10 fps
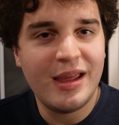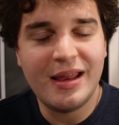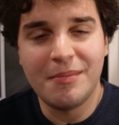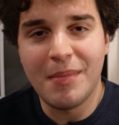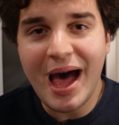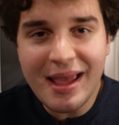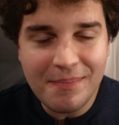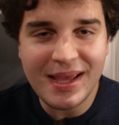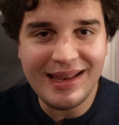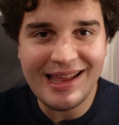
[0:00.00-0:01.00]
in my
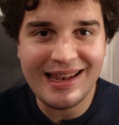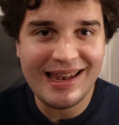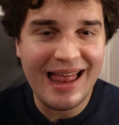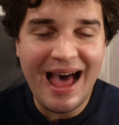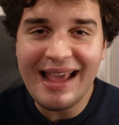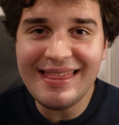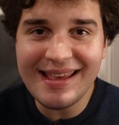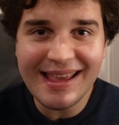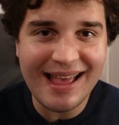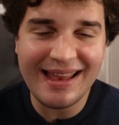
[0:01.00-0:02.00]
opinion, I
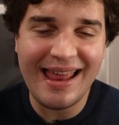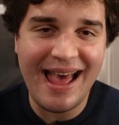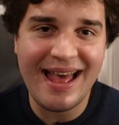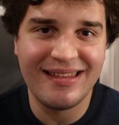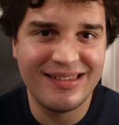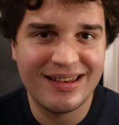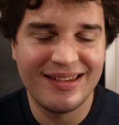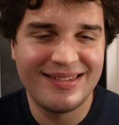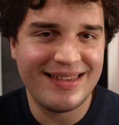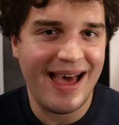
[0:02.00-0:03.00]
think it kind of has
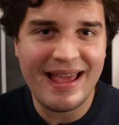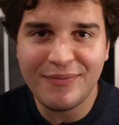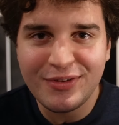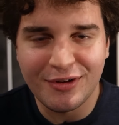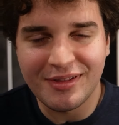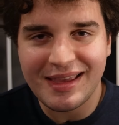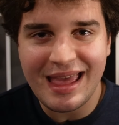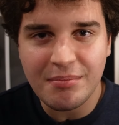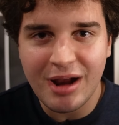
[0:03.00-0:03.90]
because I have Sterling K.